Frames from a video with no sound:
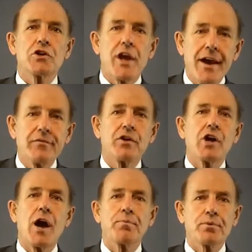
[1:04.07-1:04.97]
to have an
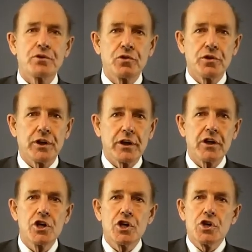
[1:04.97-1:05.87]
opportunity
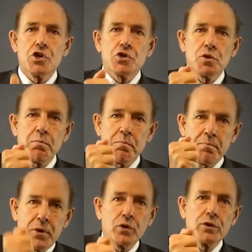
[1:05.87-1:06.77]
to
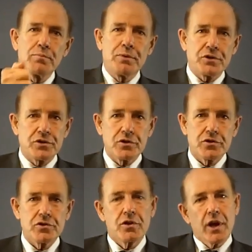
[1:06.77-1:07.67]
build the
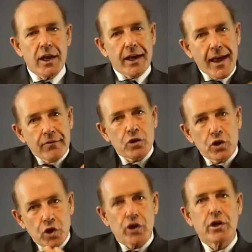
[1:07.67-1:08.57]
business and have a
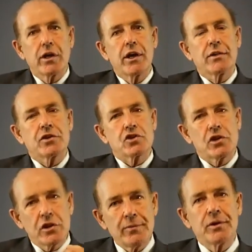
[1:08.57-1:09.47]
look at this
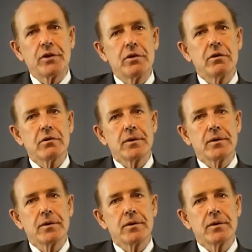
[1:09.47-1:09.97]
limited